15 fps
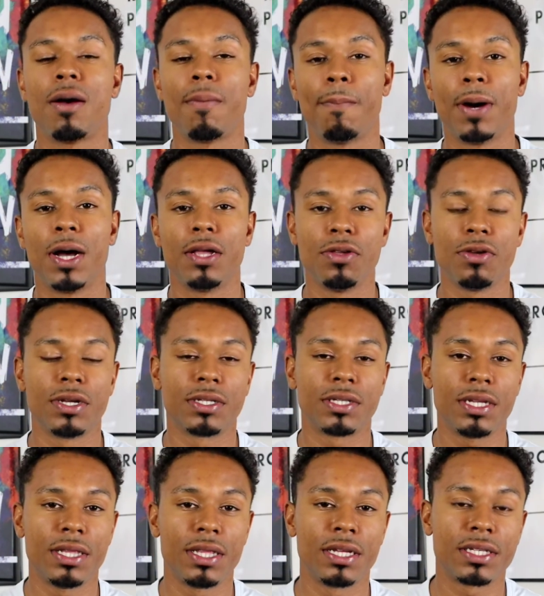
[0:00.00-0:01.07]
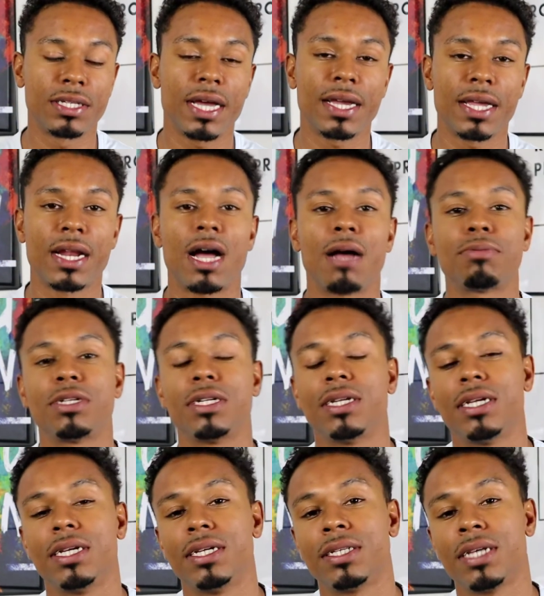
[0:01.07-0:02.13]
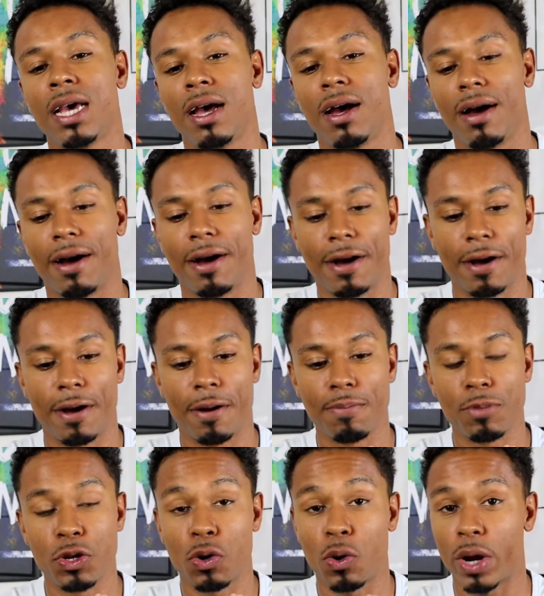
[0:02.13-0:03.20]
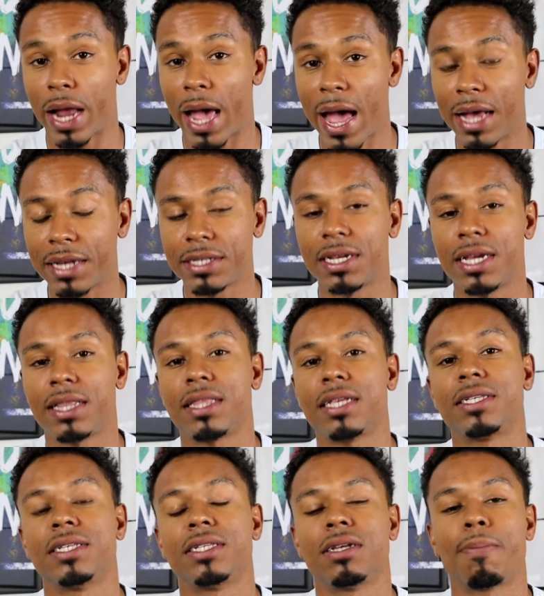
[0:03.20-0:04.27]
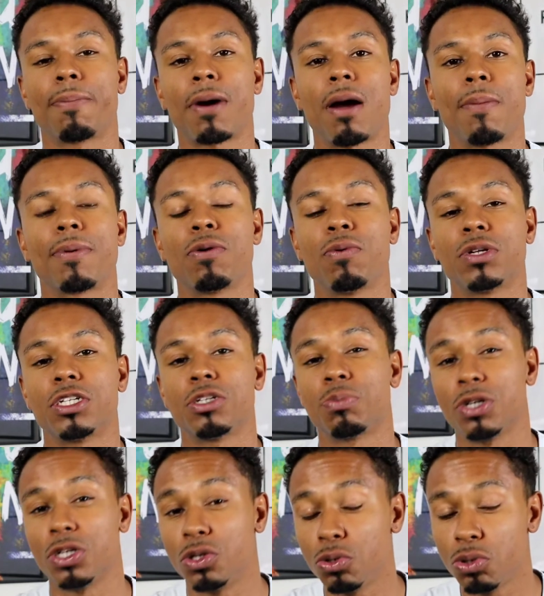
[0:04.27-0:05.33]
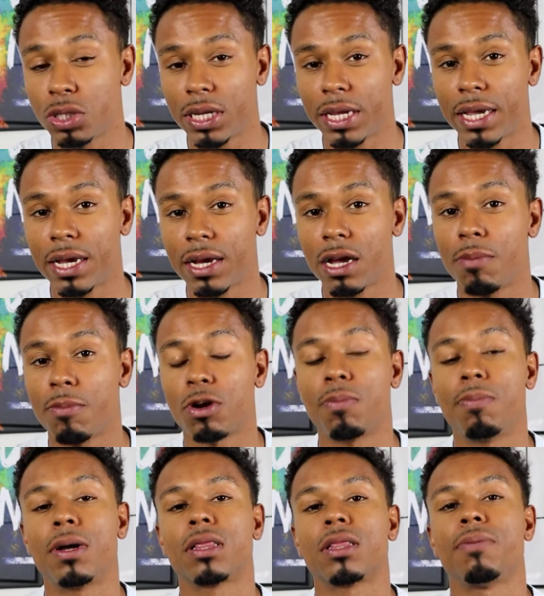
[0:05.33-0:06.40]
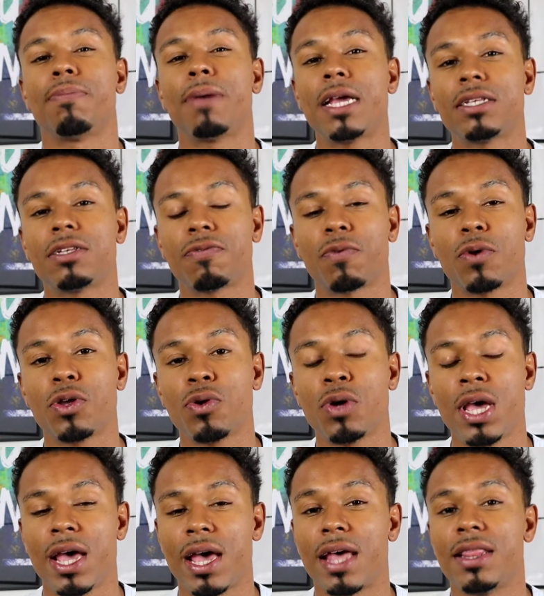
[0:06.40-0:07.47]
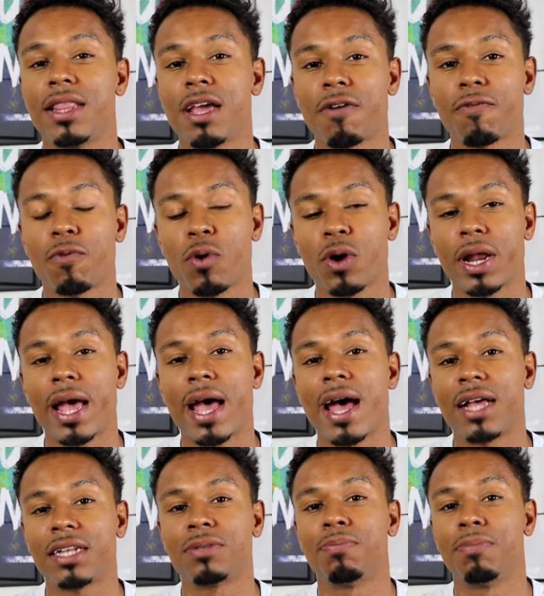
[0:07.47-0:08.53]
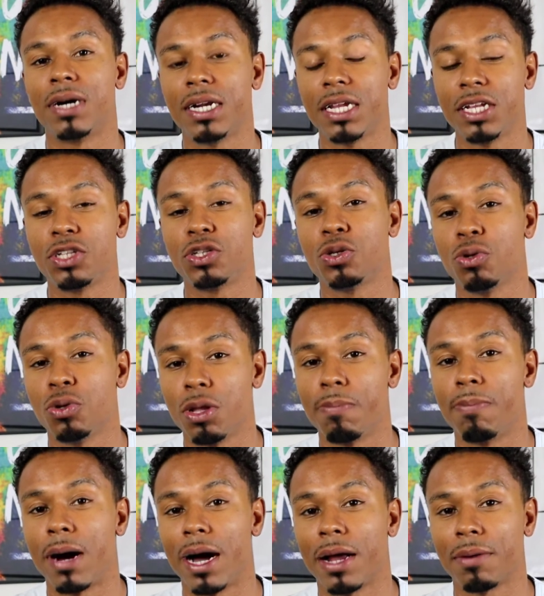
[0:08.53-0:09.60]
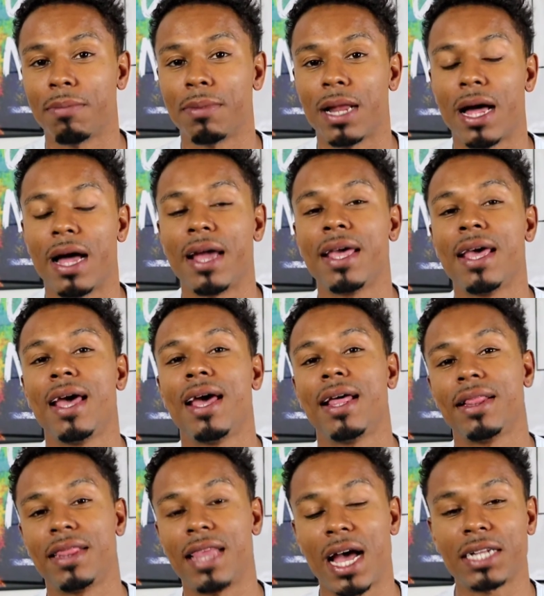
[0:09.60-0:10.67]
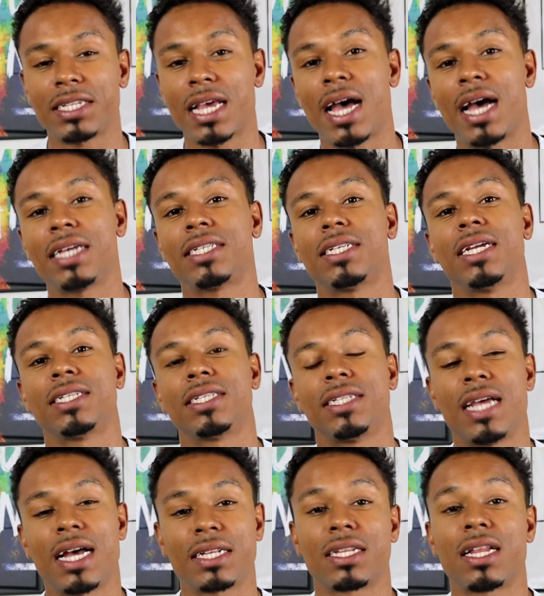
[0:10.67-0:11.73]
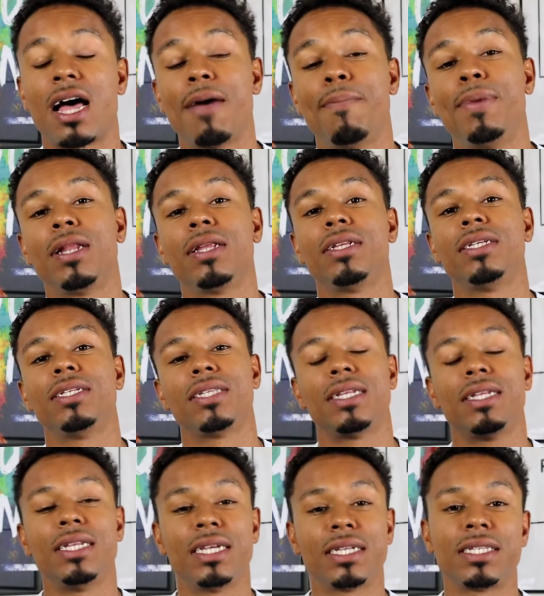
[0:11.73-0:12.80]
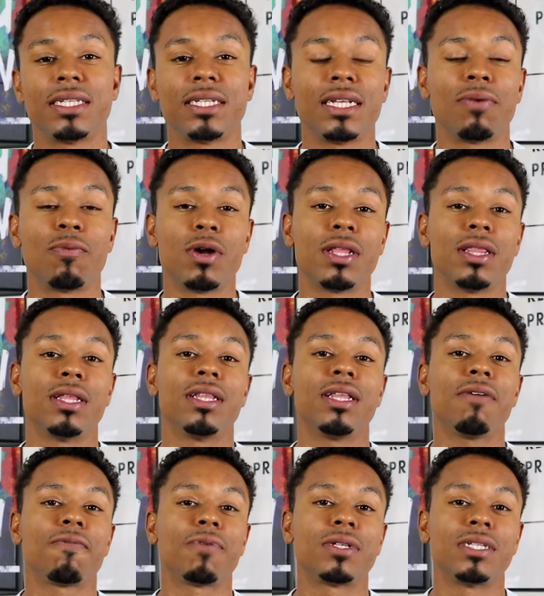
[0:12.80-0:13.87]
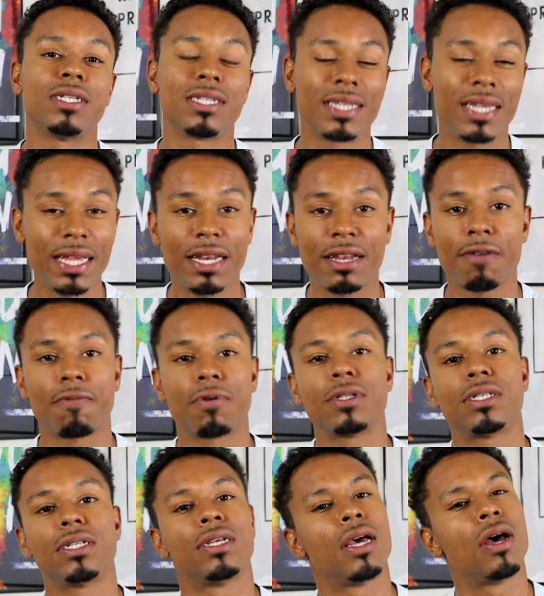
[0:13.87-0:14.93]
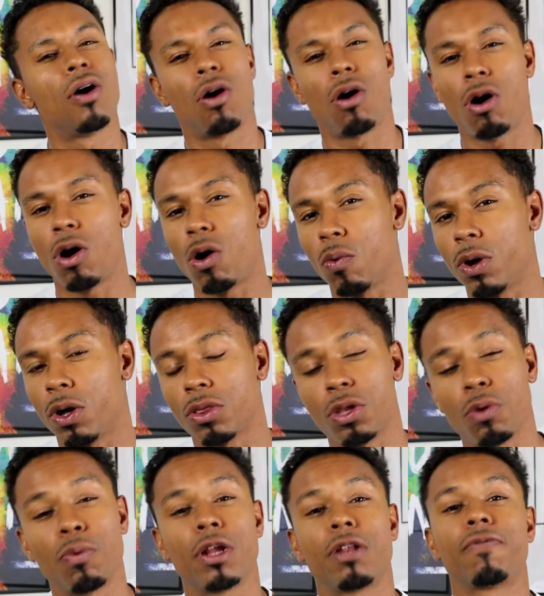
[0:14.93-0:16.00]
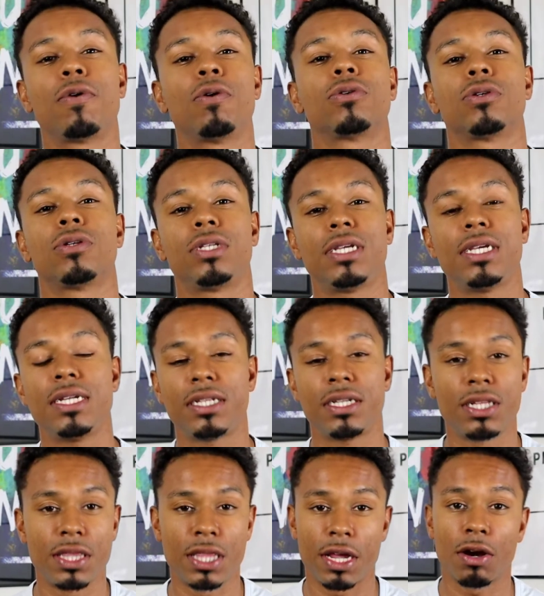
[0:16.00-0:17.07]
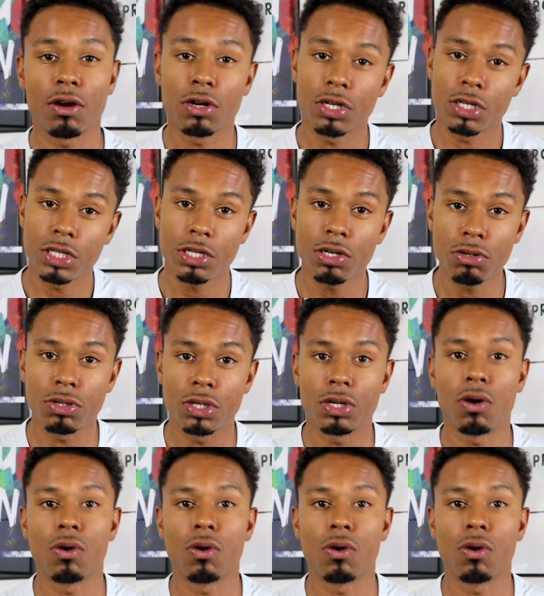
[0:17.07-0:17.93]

But you can see the second option is an asset. This is a property which is producing income on a monthly basis for you, and therefore it adds money to the bottom line. That's assets, that's liabilities, and this is one of the differences, key differences, all wealthy rich folks are teaching their children,